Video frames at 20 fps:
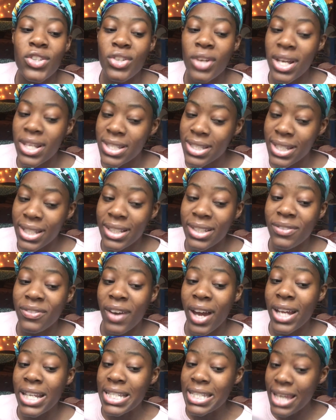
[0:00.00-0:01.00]
trusting
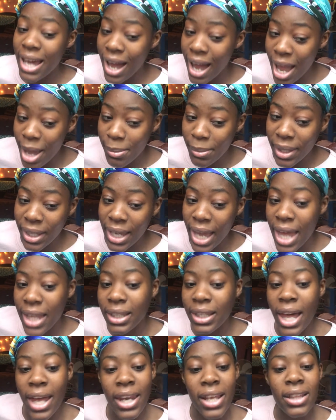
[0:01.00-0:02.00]
divine timing and
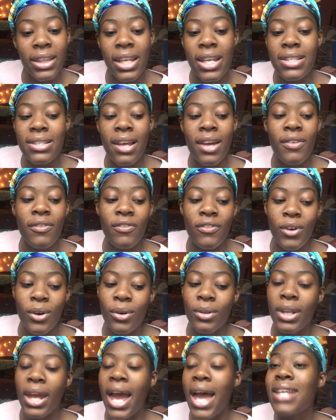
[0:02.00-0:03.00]
letting things
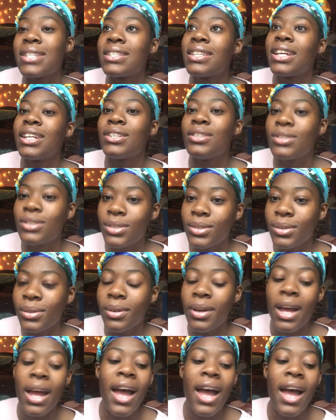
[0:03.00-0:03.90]
unfold as they do.